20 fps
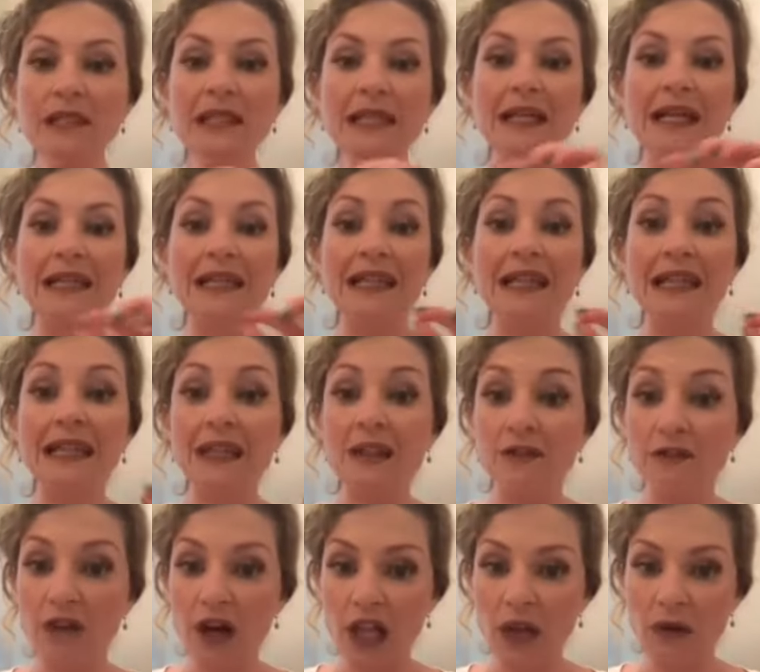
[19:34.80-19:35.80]
And then in the
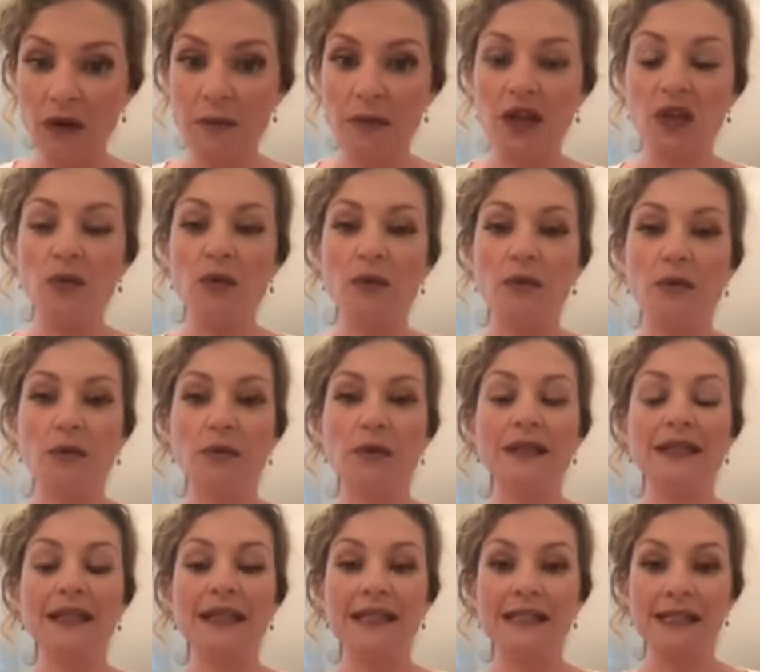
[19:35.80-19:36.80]
following month, we will
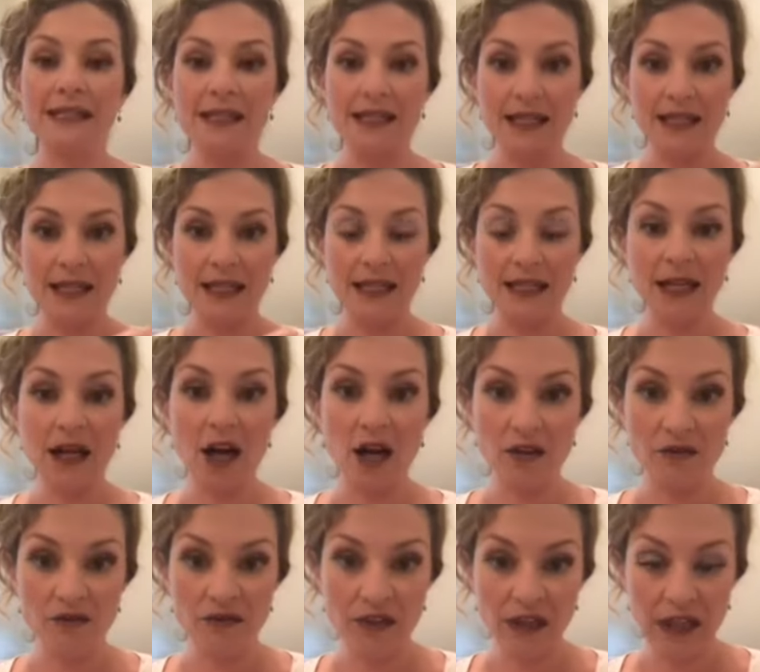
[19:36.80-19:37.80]
release the
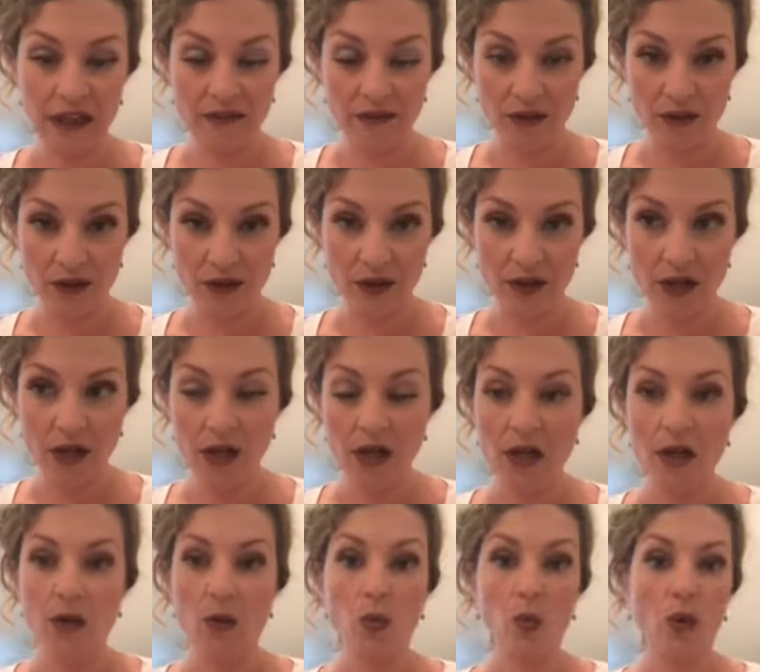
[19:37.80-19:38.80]
unflavored
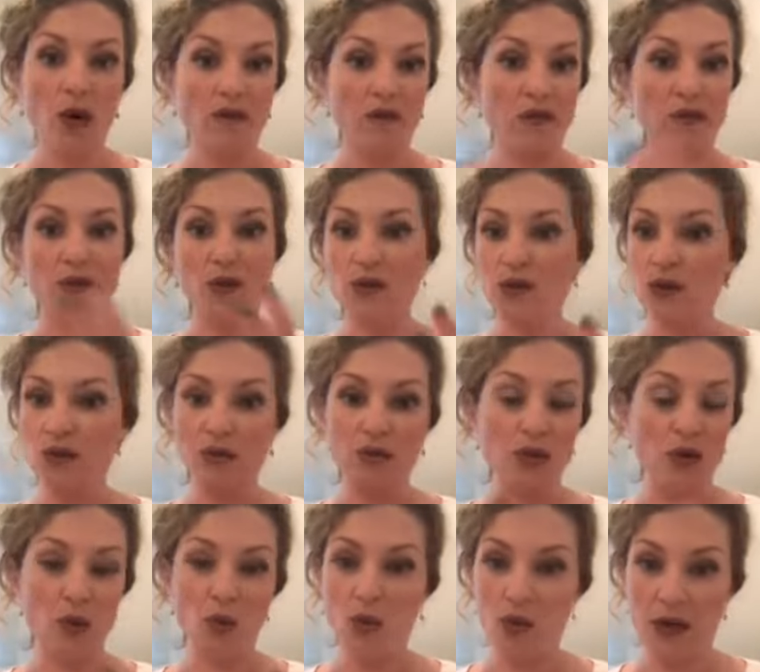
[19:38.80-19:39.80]
one for those who
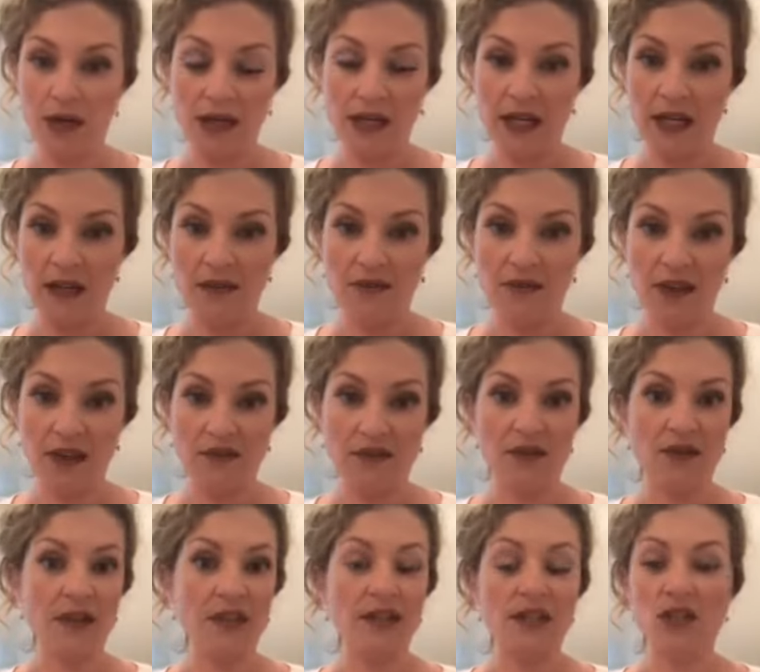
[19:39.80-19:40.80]
don't want any flavor
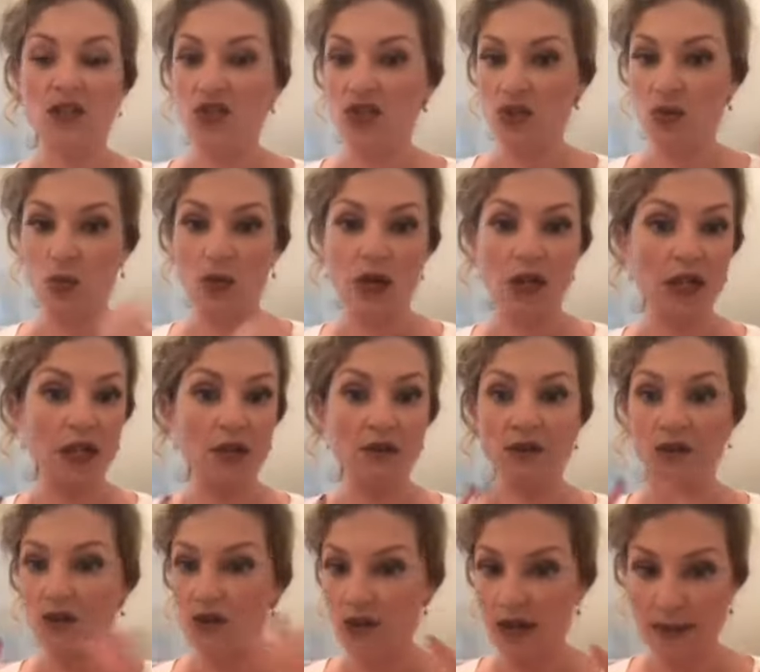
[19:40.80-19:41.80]
and they just want clear.
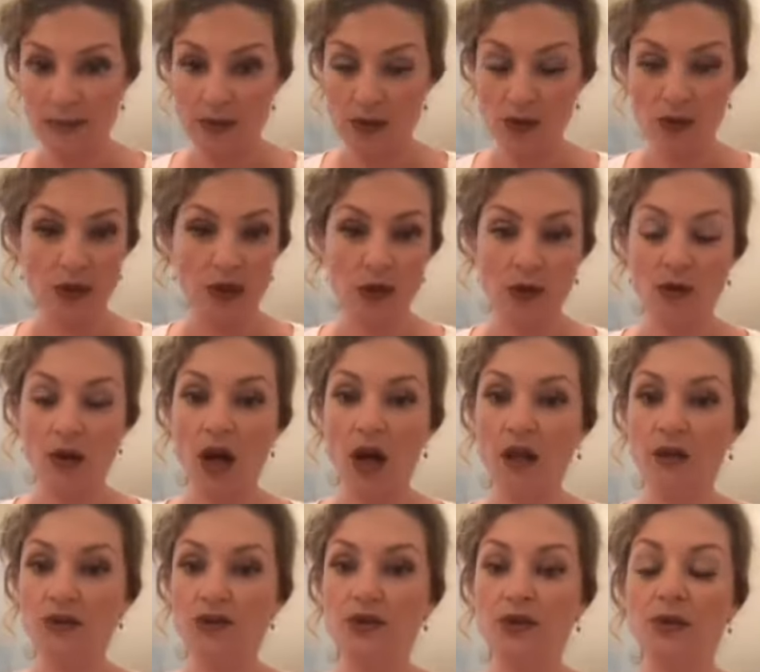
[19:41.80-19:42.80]
There's absolutely no
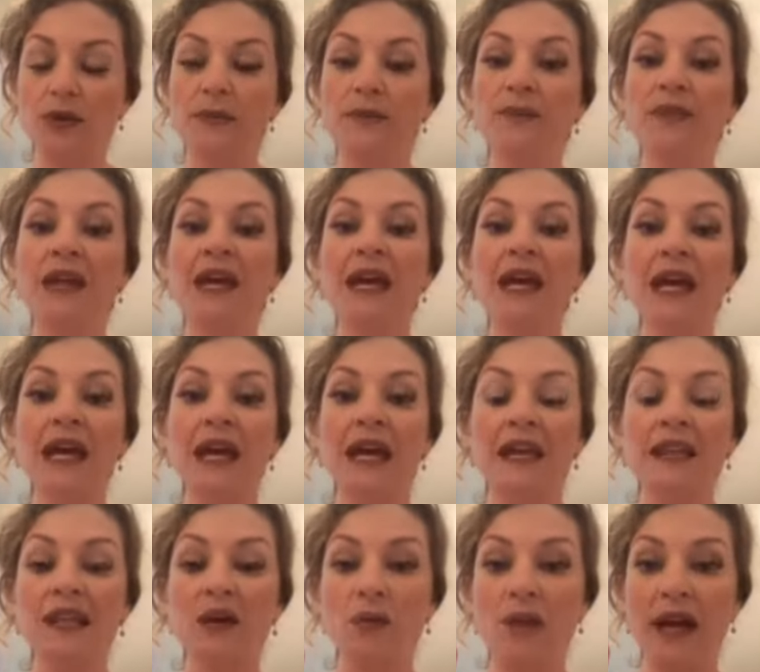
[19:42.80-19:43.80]
color to them. And
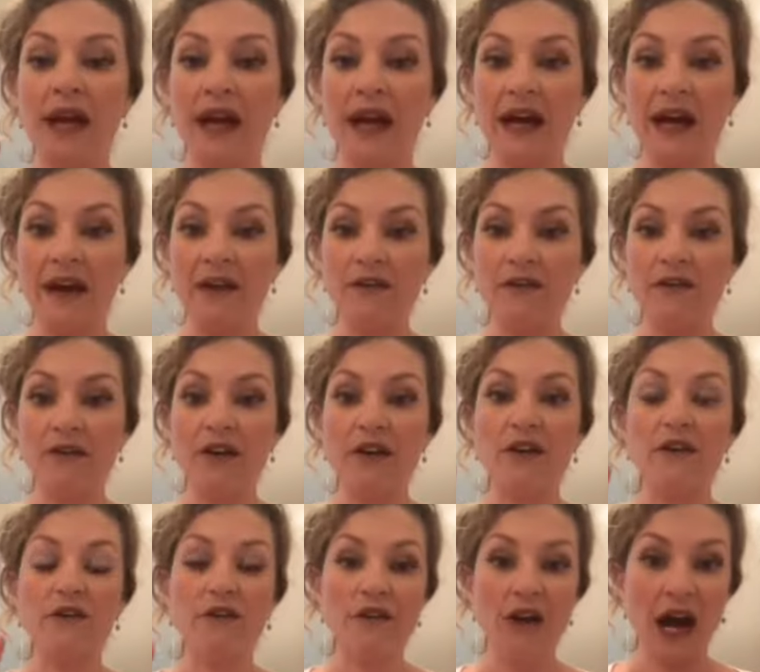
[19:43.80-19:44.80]
then we have
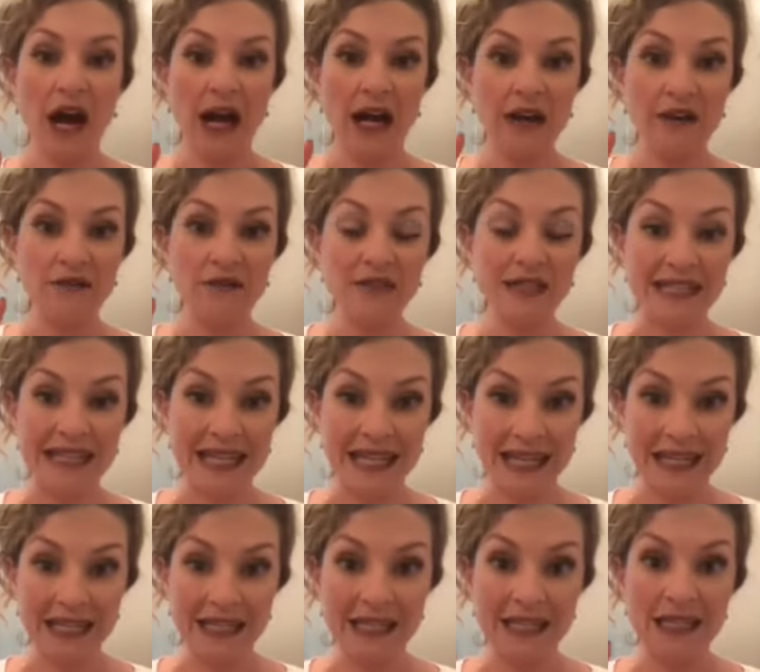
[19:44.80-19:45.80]
5
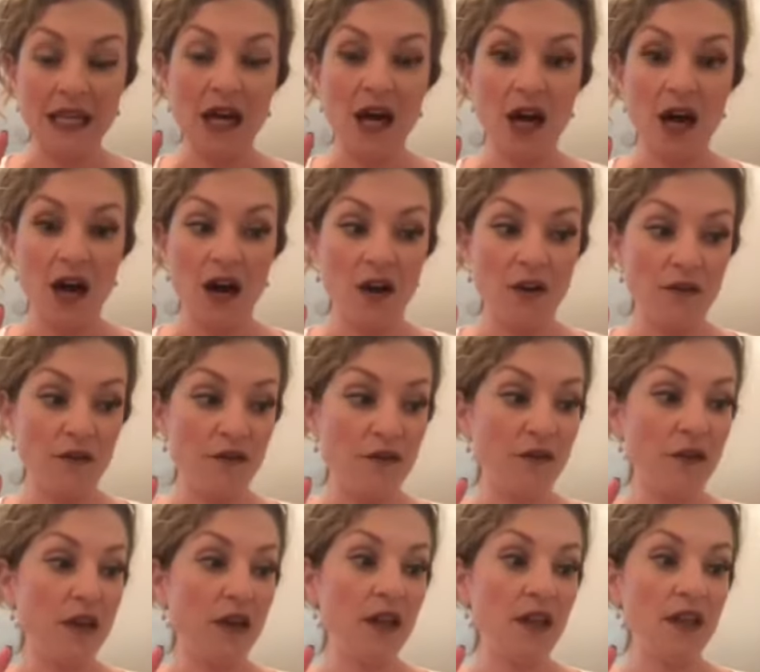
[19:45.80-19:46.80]
tints of
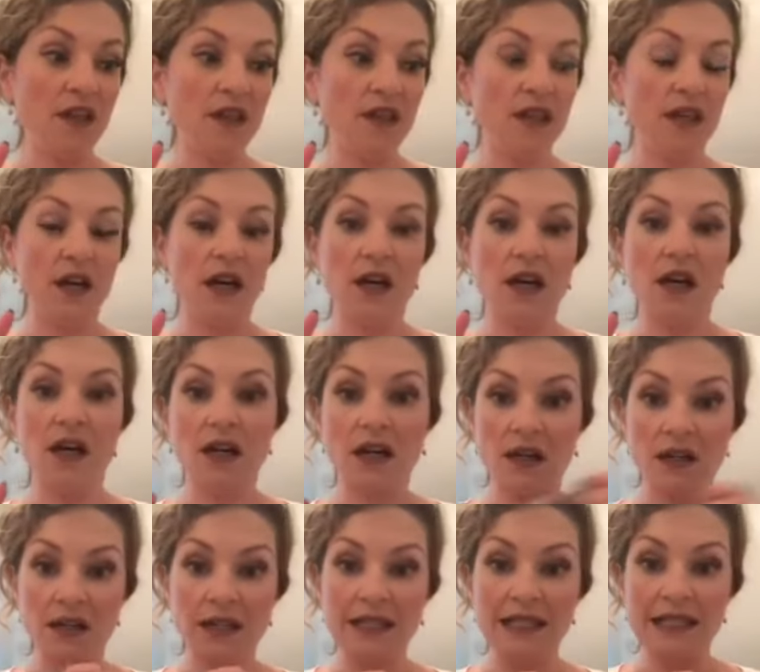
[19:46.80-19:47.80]
the
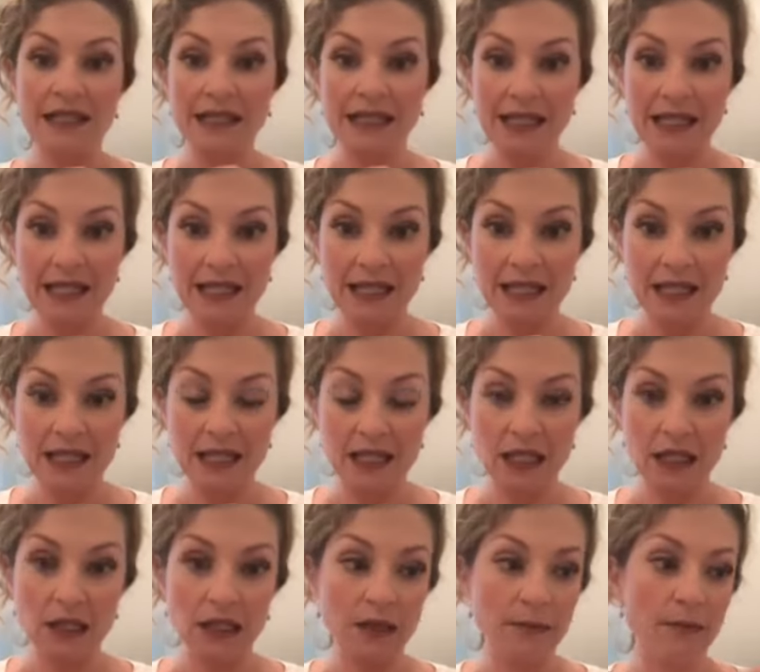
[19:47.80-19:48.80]
tinted
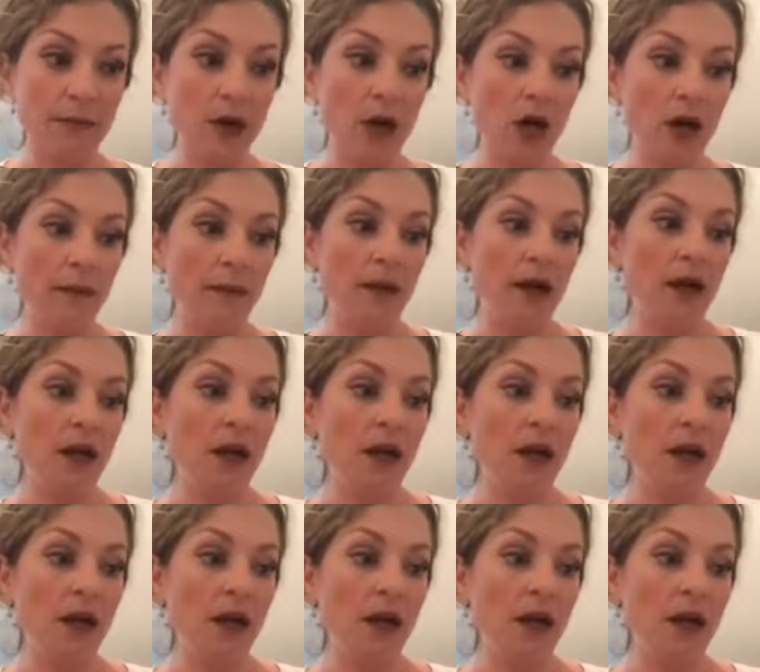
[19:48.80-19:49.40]
lip balm,